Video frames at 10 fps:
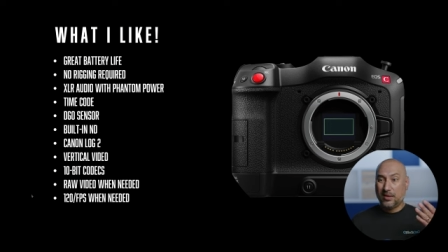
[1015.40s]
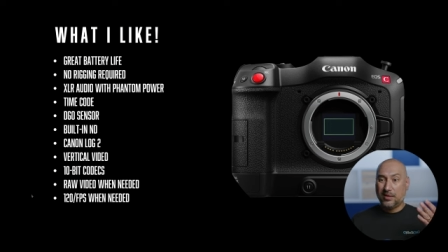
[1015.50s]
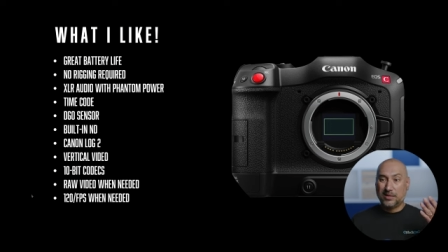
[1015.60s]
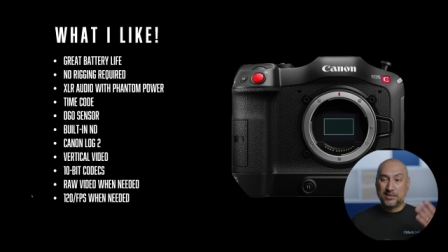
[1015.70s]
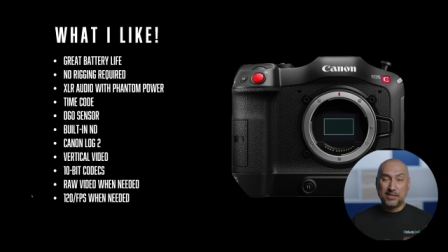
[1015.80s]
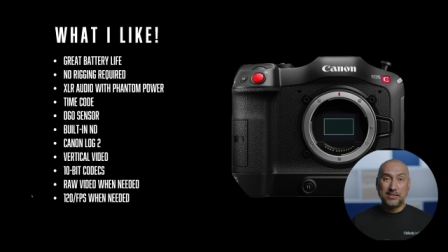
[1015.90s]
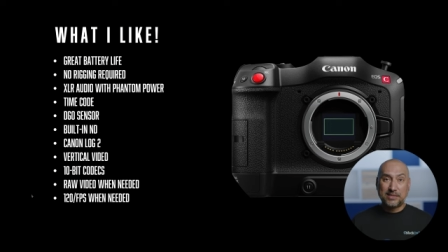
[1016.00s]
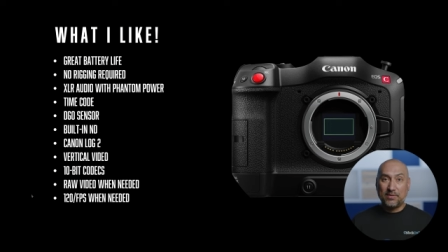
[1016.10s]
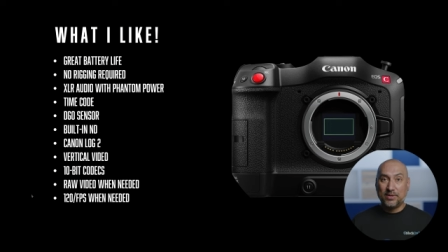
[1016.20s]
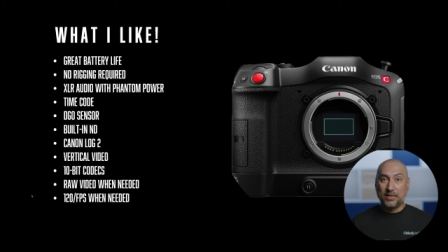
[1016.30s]
the
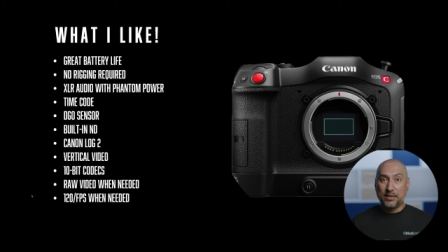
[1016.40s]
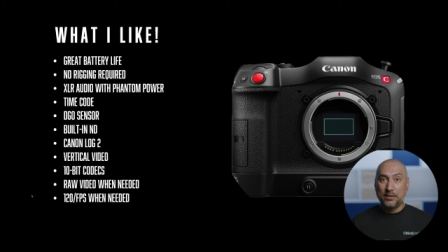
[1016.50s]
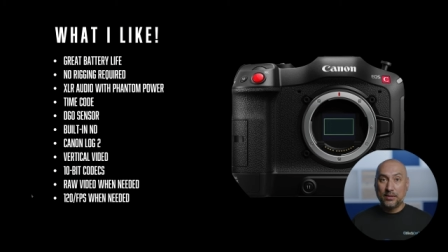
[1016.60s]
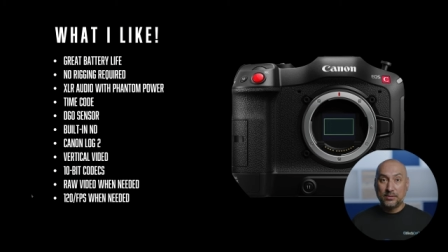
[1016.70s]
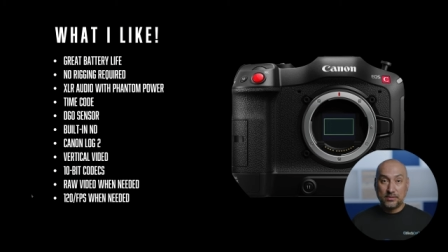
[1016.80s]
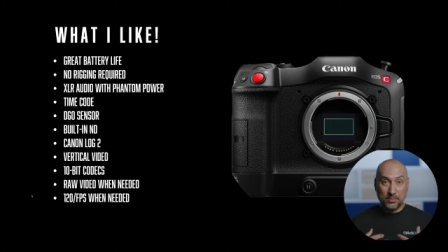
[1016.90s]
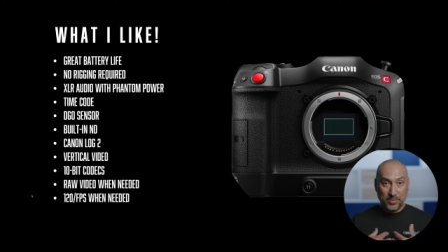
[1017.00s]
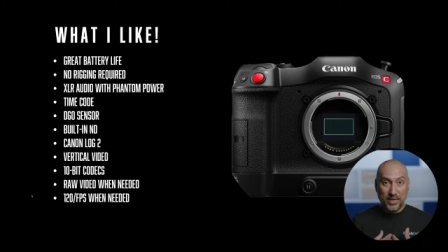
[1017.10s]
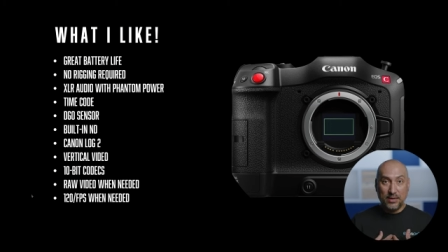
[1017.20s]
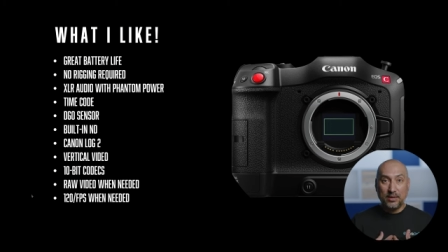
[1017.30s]
C70, to
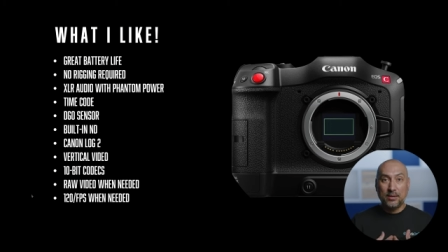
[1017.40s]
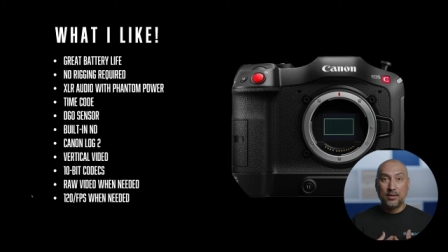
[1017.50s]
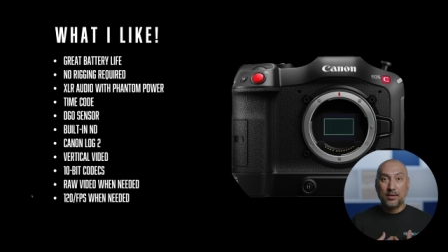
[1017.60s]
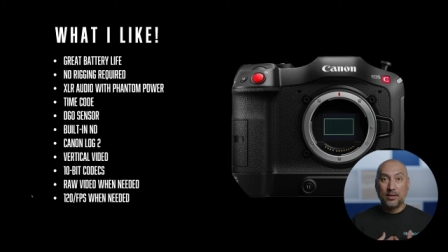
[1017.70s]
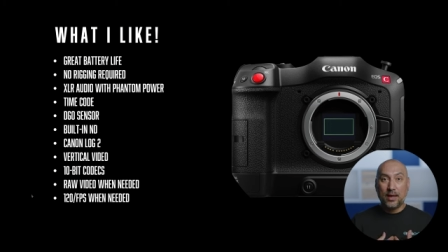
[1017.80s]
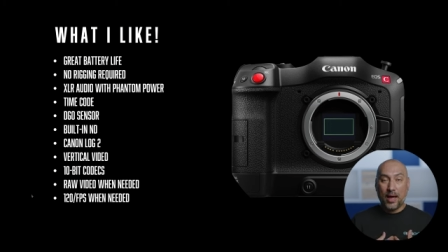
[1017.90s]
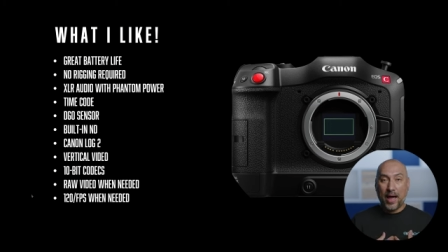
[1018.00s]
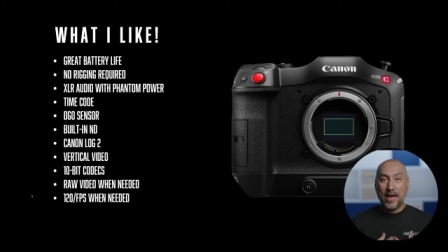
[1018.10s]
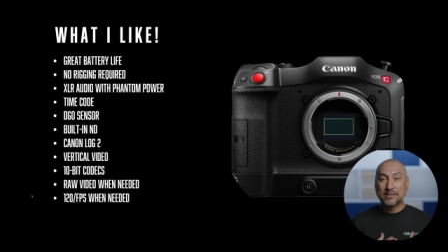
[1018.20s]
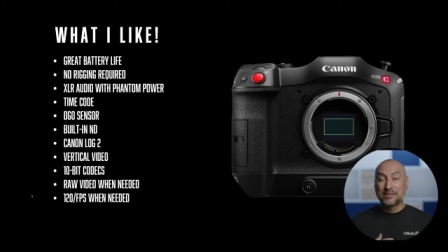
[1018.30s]
me,
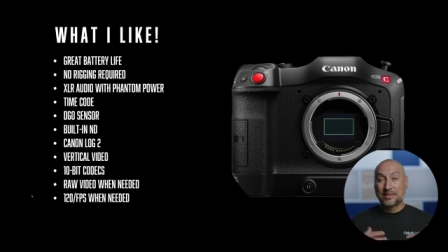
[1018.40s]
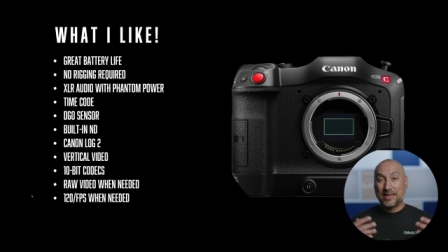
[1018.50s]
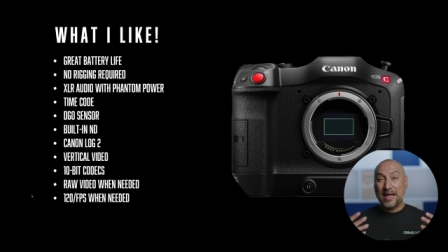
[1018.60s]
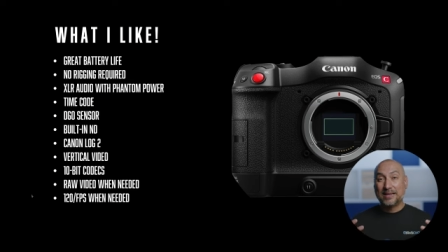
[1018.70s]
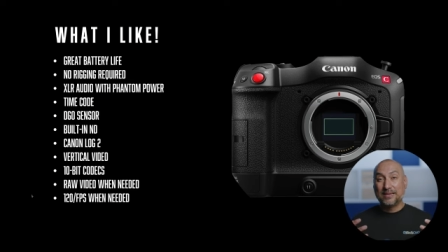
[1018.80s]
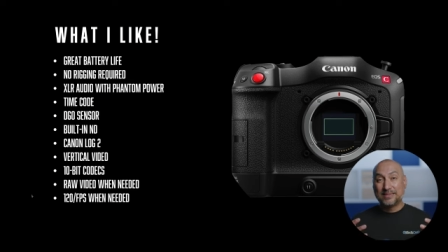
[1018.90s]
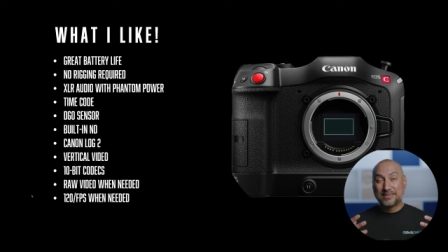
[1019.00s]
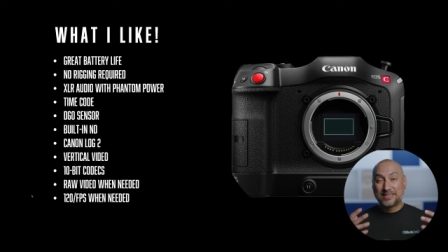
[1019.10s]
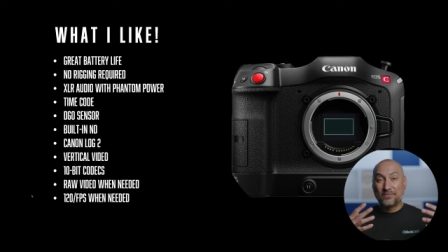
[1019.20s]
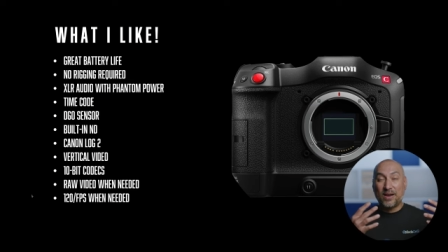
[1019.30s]
has that
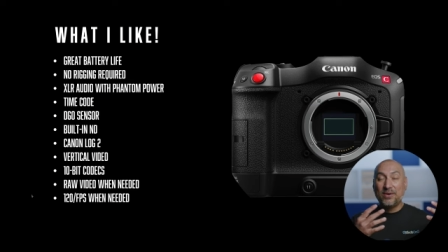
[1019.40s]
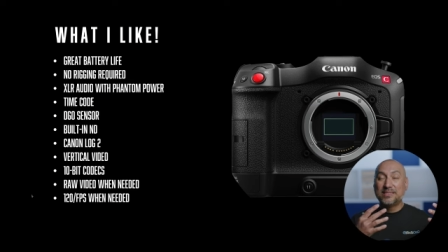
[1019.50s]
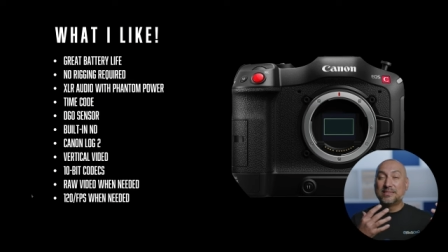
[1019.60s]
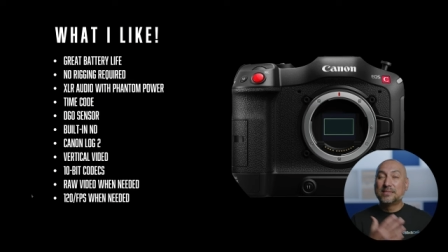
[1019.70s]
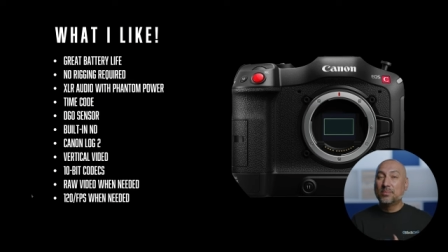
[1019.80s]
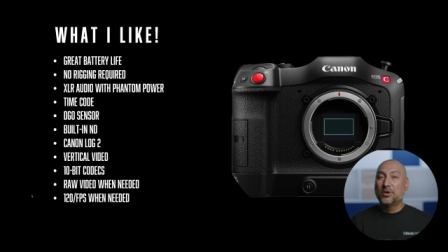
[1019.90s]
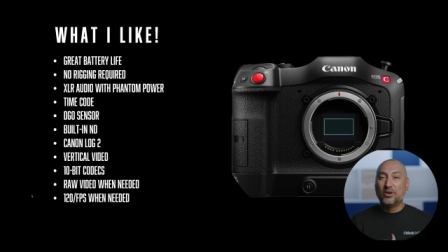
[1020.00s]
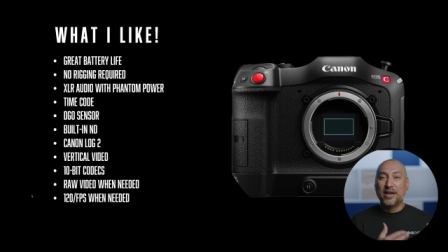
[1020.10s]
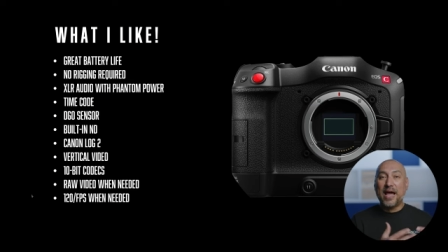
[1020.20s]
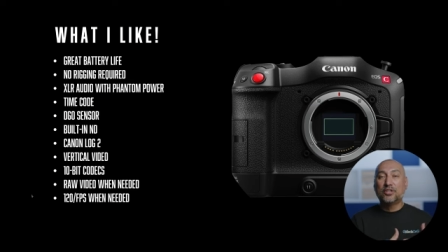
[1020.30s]
very similar
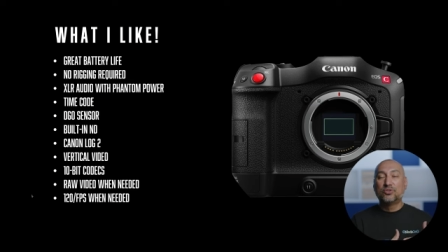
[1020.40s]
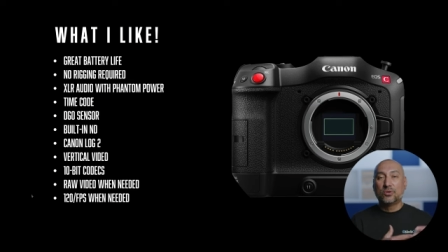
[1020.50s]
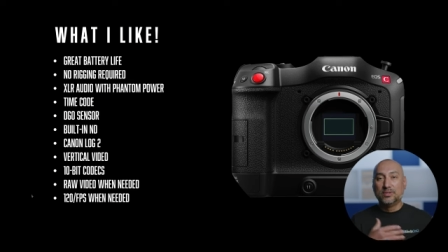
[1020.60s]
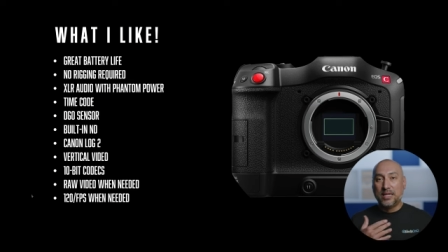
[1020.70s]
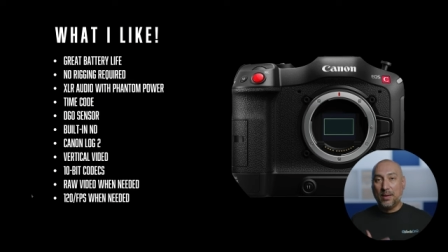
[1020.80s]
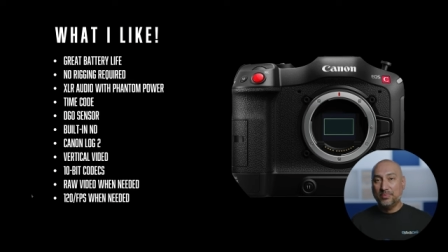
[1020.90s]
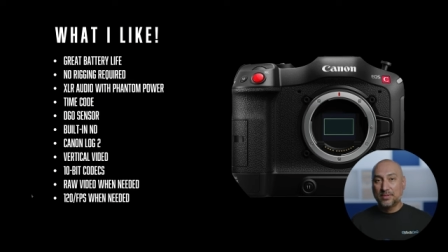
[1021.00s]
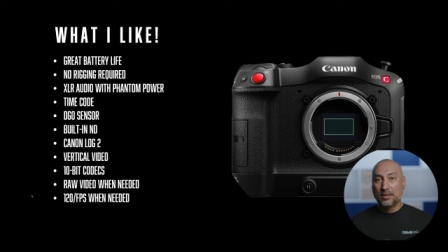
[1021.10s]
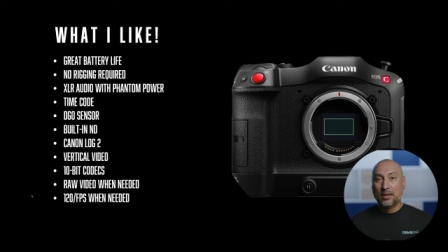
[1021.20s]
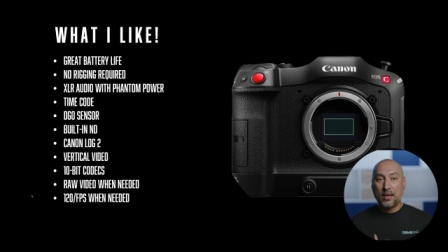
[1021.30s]
natural
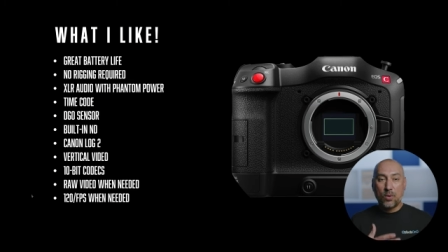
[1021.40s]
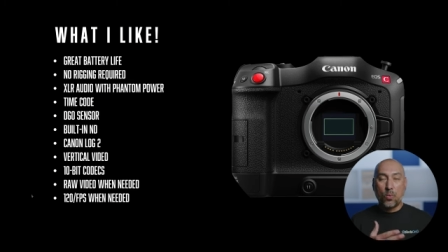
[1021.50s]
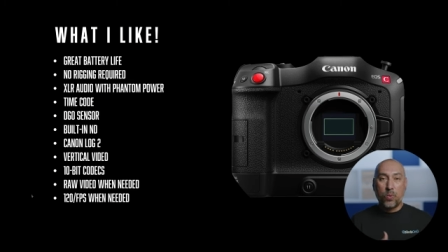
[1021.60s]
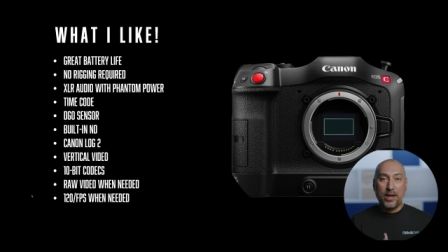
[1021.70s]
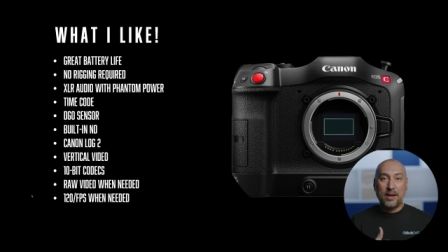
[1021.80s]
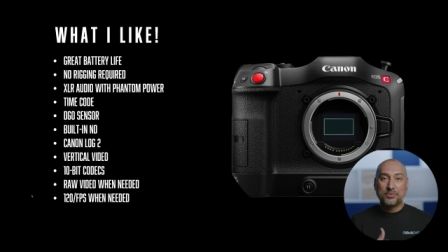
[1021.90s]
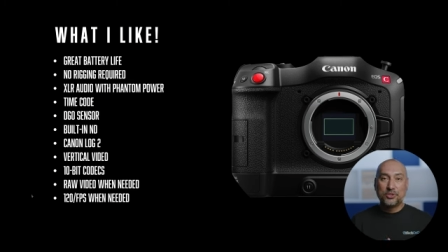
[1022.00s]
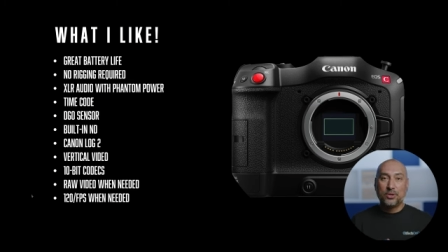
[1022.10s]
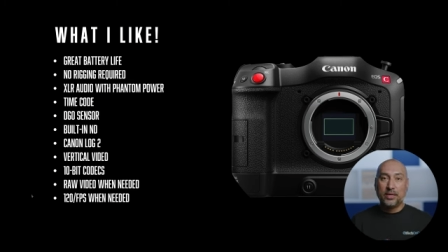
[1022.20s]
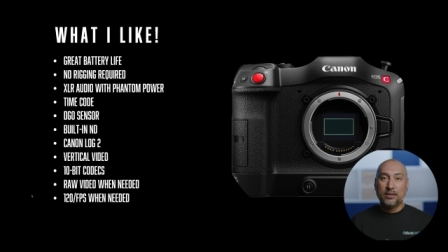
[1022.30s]
depth when I'm
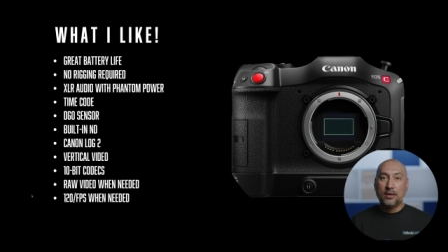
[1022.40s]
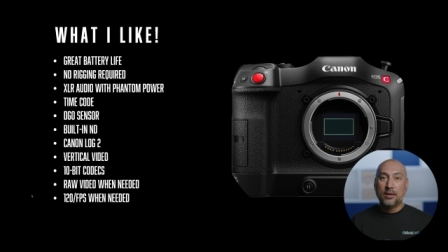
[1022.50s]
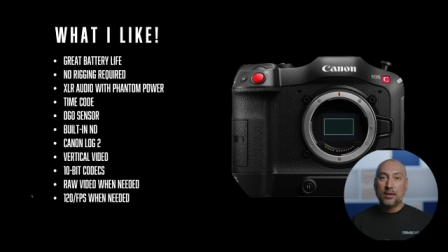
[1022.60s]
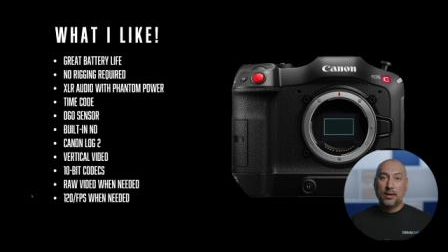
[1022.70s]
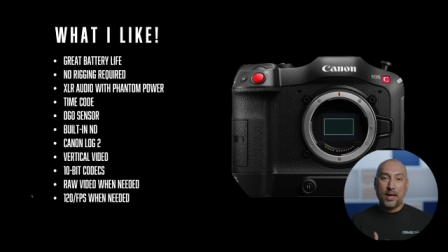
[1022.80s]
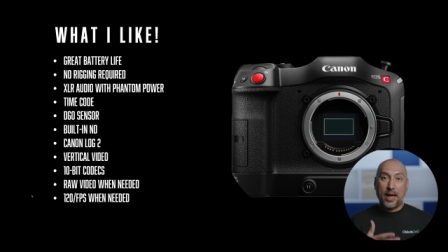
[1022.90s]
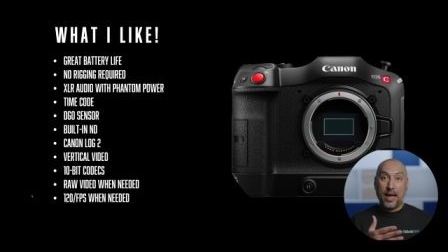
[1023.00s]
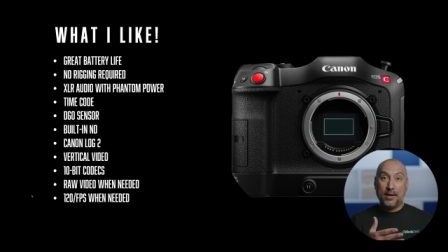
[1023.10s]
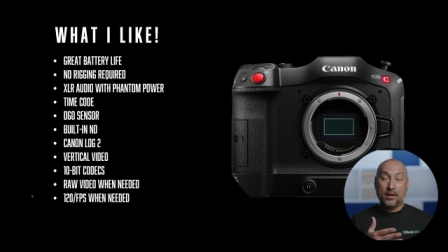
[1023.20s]
shooting at